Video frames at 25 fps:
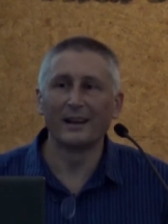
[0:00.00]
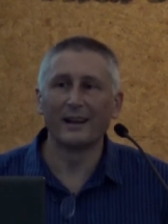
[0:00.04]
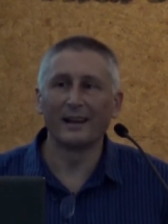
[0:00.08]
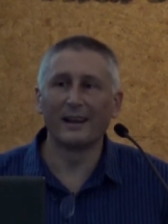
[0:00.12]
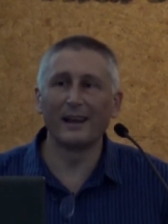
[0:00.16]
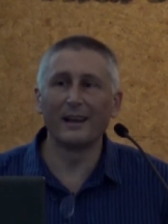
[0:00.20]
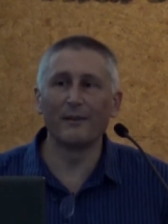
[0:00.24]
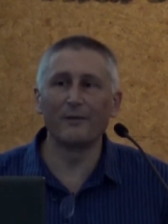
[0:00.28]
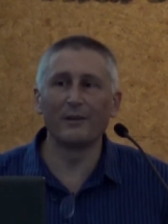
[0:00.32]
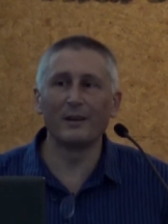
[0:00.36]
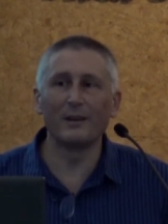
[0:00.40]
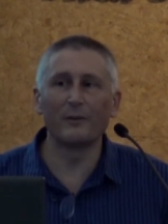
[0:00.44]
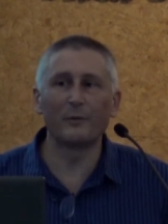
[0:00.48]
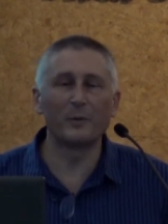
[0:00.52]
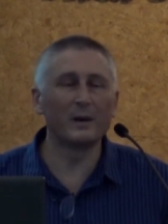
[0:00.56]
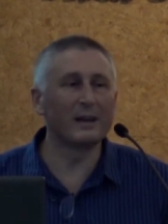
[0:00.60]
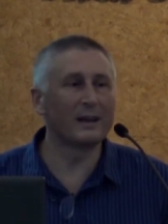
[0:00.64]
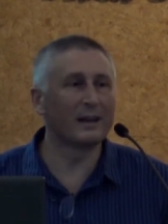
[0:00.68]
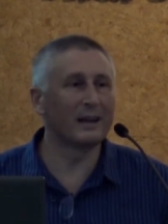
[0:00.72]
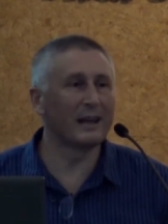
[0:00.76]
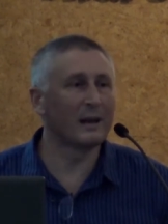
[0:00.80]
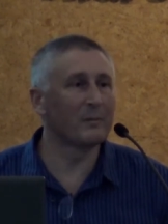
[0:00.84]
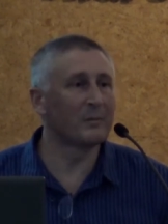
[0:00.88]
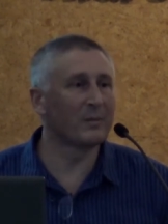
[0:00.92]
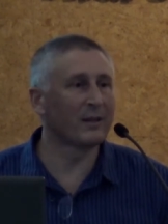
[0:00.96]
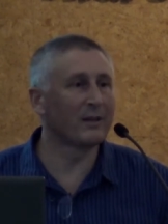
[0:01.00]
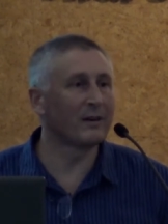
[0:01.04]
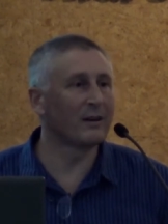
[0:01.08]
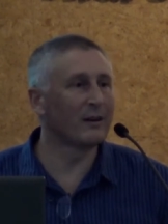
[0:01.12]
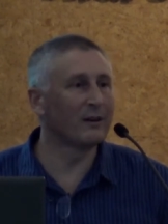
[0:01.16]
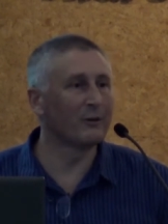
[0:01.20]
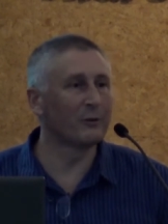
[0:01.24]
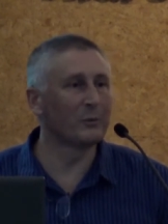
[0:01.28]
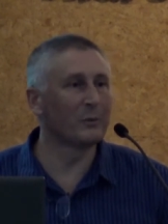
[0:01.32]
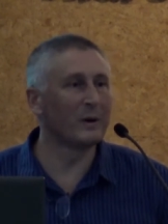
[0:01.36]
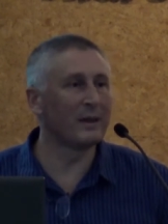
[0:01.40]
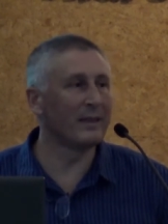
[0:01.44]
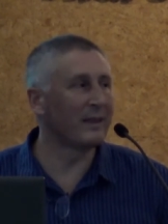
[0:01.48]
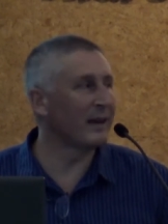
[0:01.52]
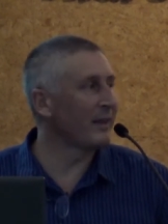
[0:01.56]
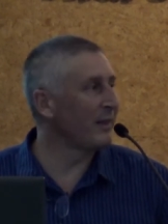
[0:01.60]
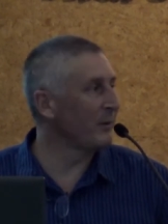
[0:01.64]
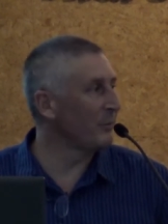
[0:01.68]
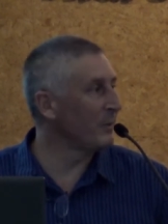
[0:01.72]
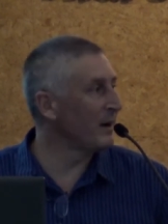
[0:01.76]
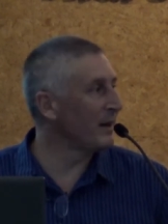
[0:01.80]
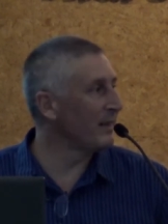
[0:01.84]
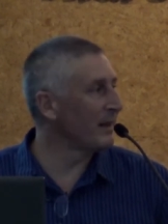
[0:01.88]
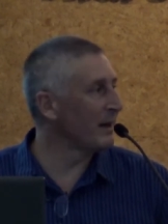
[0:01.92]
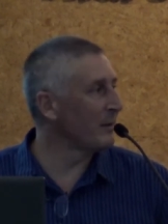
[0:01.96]
even if we can empathise
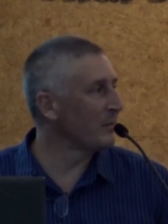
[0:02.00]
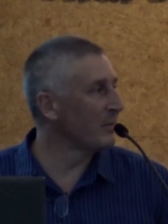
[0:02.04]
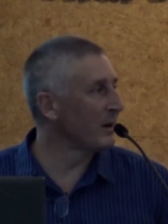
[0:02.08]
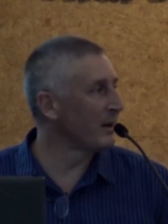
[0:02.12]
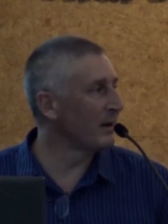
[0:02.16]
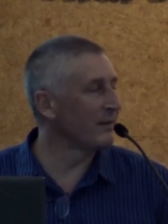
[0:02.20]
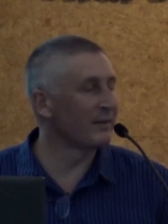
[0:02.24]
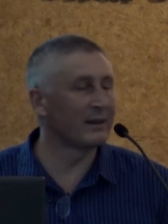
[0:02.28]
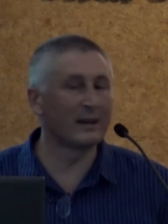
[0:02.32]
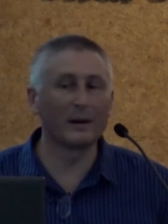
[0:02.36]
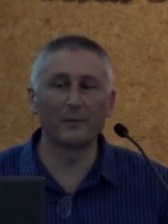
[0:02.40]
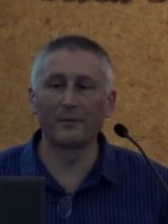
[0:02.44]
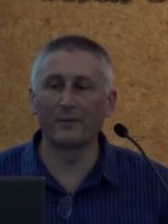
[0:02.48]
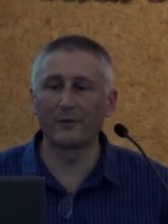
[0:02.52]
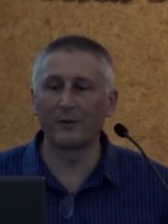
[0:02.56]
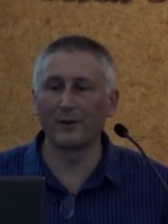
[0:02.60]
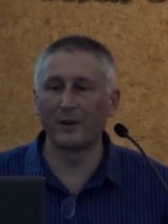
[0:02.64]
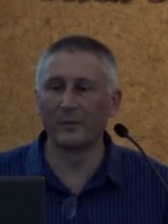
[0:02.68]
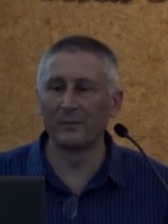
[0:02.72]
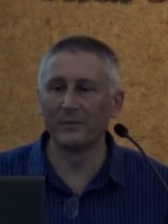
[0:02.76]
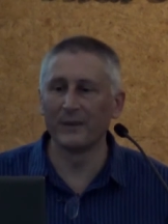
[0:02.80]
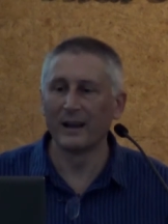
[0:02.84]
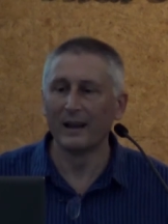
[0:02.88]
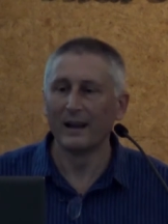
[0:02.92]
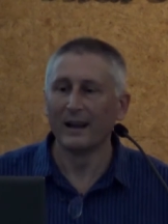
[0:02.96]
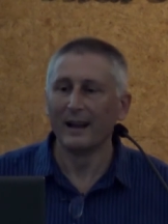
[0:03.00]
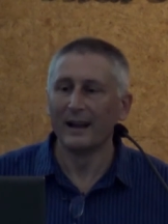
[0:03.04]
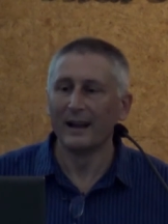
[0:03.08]
where that might have come from.